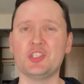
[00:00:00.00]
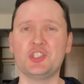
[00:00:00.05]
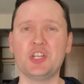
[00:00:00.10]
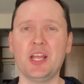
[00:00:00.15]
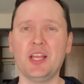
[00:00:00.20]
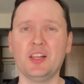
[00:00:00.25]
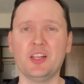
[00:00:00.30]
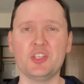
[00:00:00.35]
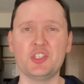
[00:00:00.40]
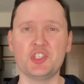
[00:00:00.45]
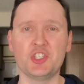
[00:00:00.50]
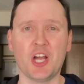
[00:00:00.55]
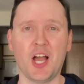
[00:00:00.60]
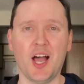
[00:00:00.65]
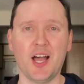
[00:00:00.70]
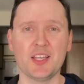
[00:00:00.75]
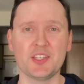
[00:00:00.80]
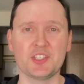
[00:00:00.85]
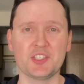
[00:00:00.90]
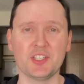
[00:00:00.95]
Jalen
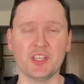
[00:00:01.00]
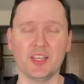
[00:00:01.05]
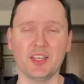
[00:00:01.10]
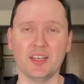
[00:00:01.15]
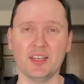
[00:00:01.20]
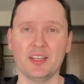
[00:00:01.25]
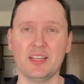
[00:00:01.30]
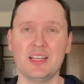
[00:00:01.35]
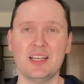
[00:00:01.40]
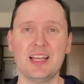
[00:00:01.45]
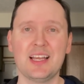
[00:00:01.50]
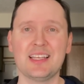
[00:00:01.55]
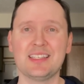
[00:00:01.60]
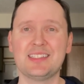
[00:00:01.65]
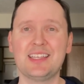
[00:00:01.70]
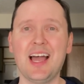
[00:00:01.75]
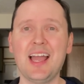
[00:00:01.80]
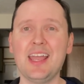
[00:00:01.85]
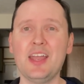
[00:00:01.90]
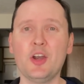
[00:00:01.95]
Johnson,
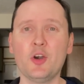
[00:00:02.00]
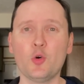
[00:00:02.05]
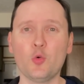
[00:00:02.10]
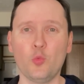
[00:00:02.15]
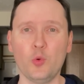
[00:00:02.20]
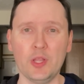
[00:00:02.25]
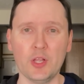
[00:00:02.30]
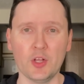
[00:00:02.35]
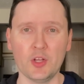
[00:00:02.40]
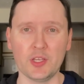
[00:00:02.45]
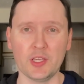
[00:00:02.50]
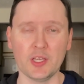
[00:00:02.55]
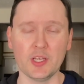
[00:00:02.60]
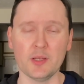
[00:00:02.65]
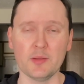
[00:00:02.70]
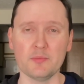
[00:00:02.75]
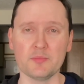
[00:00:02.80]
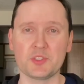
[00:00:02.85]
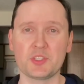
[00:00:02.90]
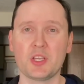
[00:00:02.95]
Zaire
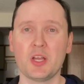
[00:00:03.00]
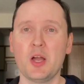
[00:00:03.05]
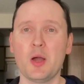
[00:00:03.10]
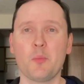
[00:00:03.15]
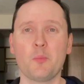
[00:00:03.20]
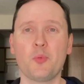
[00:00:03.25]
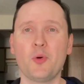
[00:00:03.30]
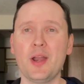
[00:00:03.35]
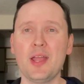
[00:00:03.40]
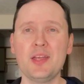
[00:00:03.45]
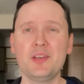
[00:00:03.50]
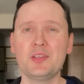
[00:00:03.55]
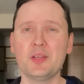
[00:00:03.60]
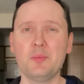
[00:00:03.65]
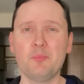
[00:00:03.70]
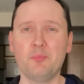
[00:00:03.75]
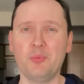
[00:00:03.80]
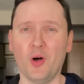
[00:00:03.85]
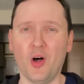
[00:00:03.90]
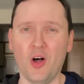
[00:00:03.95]
Williams,
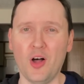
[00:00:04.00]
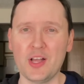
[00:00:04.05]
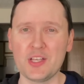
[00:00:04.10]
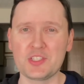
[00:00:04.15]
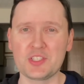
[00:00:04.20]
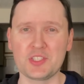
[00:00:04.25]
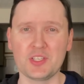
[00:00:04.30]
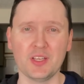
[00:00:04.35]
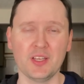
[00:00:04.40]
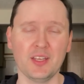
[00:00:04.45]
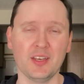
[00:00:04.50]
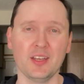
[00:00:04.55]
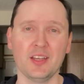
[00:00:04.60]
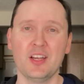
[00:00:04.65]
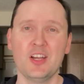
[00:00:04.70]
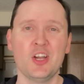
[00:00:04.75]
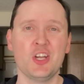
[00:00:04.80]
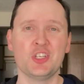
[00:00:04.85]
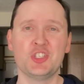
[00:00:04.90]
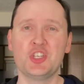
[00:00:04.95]
Brandon Boston,
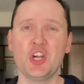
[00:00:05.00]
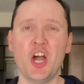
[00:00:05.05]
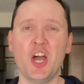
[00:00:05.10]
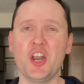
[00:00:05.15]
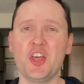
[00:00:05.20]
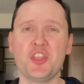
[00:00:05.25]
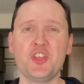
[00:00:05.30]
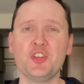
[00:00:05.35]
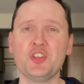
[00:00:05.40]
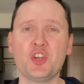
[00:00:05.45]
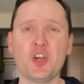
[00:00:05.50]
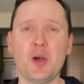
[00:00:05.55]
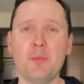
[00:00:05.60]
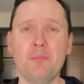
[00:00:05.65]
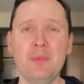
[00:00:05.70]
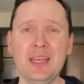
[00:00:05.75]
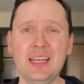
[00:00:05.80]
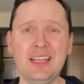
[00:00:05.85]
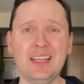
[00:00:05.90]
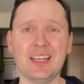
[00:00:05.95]
Jonathan
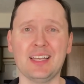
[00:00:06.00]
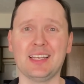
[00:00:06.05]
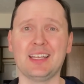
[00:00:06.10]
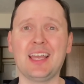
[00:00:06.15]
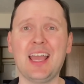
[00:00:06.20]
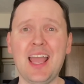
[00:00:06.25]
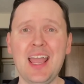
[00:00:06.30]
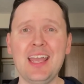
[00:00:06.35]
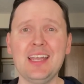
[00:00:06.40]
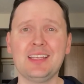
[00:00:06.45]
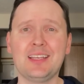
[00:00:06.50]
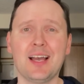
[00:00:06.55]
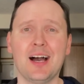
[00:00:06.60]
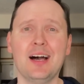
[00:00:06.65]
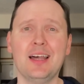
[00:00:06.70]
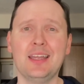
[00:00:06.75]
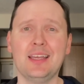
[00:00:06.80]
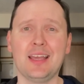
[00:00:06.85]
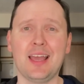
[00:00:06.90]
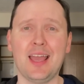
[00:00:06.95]
Kuminga, Cade
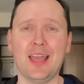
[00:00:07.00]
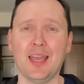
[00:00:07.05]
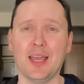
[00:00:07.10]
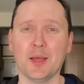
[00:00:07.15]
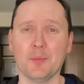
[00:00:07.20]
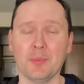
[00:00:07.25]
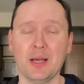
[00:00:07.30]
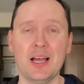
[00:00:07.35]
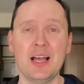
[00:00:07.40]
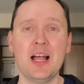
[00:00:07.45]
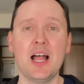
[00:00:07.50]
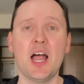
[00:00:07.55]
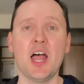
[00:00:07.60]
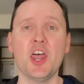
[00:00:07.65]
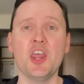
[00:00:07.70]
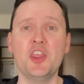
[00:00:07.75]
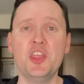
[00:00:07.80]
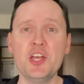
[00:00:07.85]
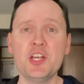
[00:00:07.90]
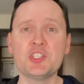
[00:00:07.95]
Cunningham.
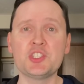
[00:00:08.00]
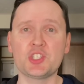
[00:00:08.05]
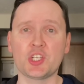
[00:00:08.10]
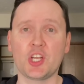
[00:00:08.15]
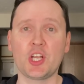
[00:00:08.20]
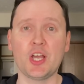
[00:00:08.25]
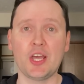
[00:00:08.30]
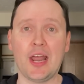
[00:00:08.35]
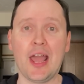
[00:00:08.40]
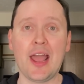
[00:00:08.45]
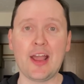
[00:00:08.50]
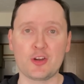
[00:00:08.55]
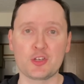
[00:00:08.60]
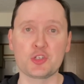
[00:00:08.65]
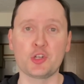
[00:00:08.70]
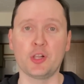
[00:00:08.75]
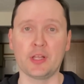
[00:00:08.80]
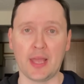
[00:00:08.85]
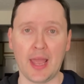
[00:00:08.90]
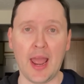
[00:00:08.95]
This could
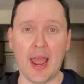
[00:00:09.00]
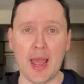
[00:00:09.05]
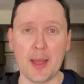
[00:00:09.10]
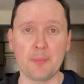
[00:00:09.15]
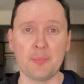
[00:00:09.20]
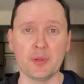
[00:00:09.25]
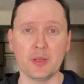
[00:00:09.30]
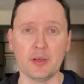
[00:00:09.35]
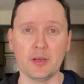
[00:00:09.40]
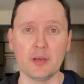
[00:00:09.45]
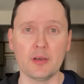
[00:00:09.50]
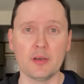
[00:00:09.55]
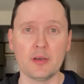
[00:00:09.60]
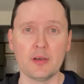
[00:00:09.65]
actually happen.